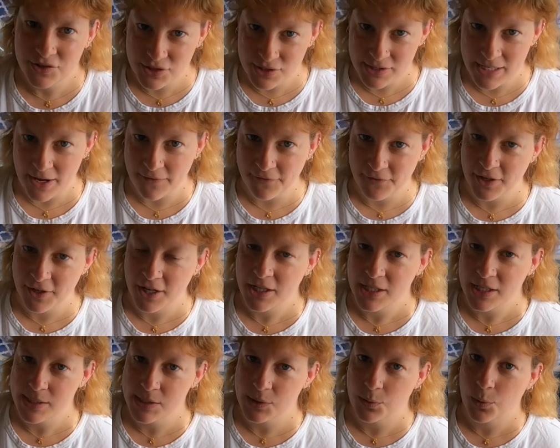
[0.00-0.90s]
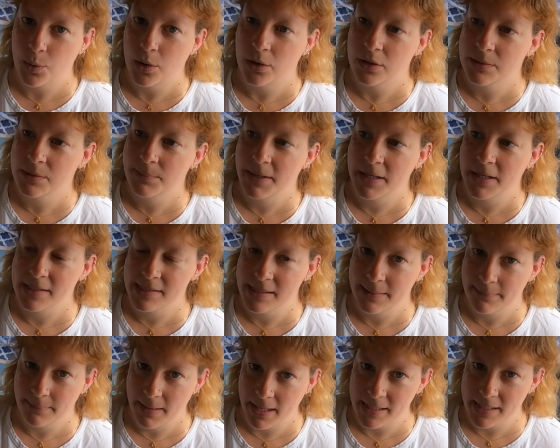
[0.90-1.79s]
definitely squat, because
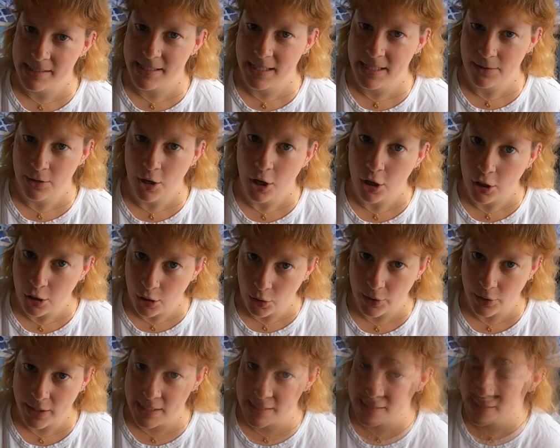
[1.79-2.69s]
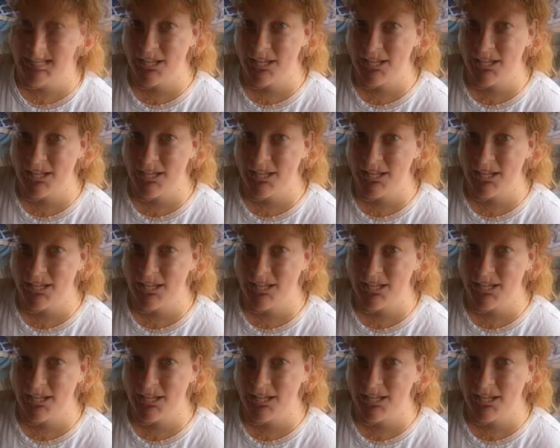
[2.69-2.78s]
it makes it a lot easier.